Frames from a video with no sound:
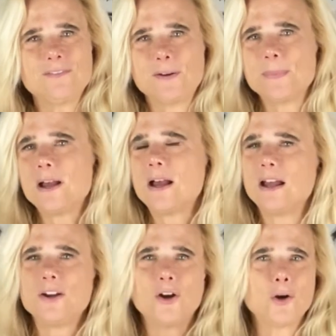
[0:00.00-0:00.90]
from
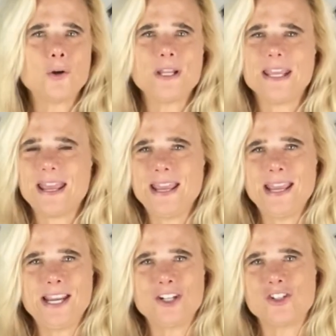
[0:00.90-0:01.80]
an early
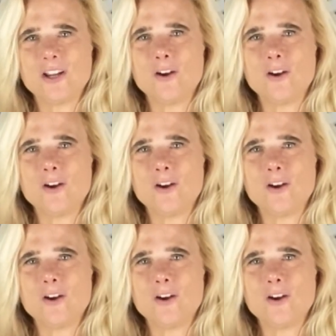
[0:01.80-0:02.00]
age,